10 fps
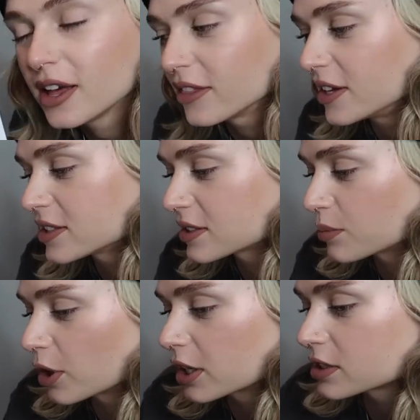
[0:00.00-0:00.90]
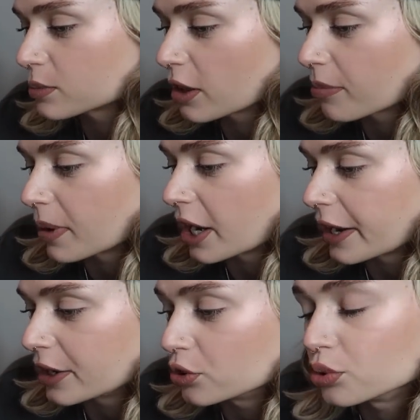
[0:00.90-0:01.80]
This works with
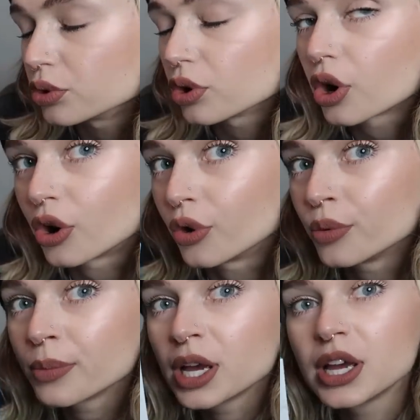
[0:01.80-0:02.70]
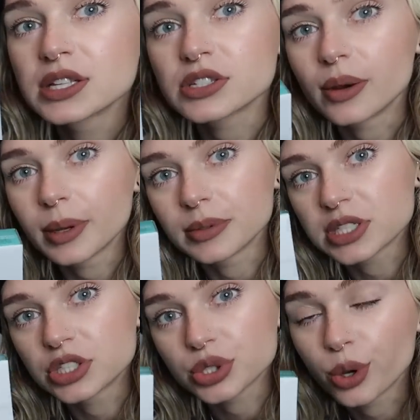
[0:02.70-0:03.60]
my Google Home, so I'll be able to
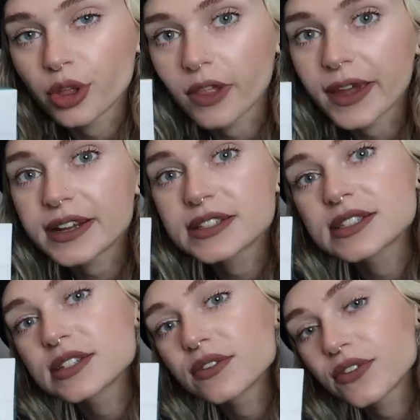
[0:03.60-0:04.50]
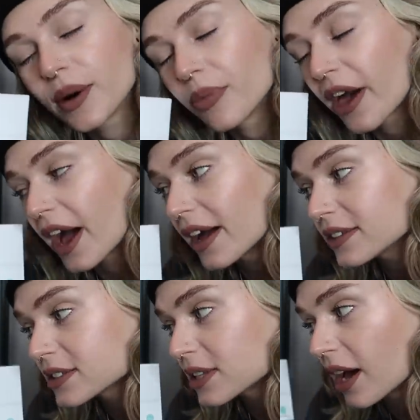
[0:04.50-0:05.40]
control the lights from
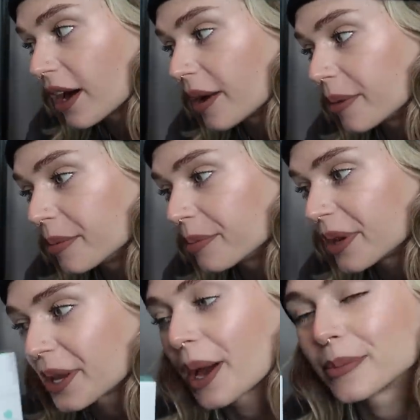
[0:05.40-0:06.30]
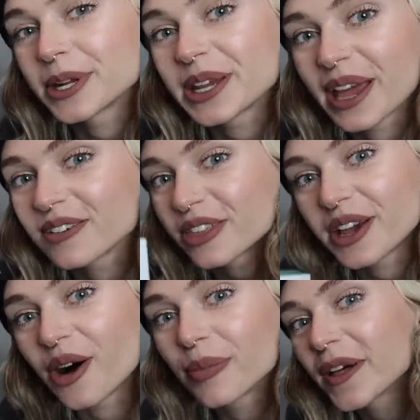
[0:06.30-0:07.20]
that. But yeah, I'm going to get
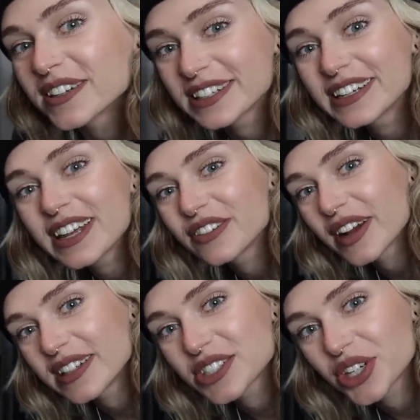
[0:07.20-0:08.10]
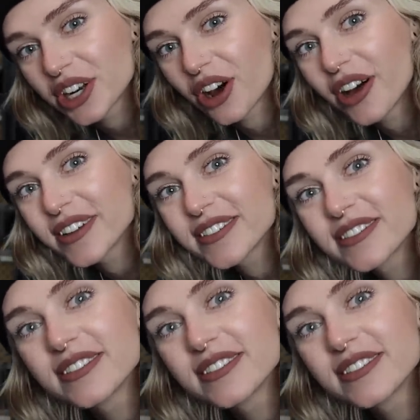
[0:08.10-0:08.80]
everything all plugged in and ready to turn it on.